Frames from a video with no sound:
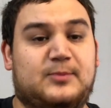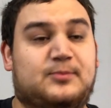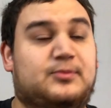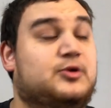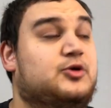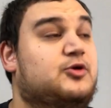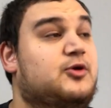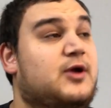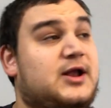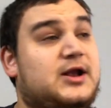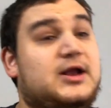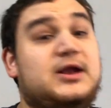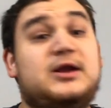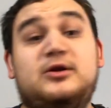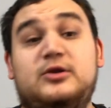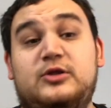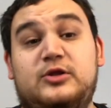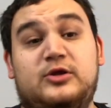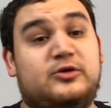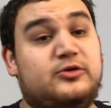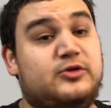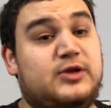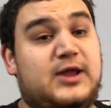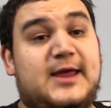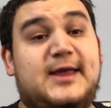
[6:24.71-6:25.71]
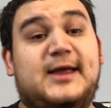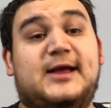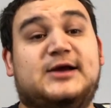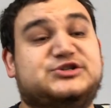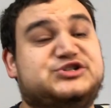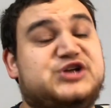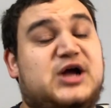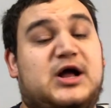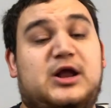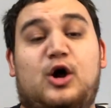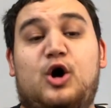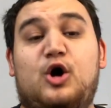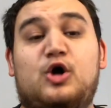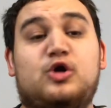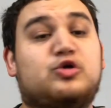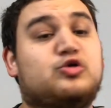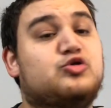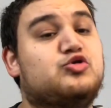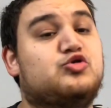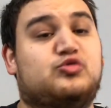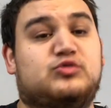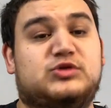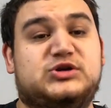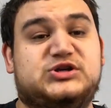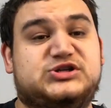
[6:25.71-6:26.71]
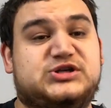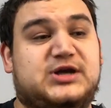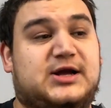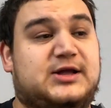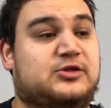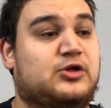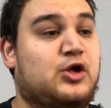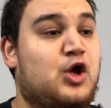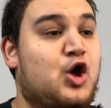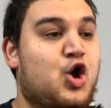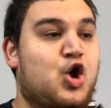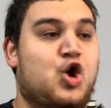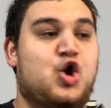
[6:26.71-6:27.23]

But granted, the other day I shot 120 shots,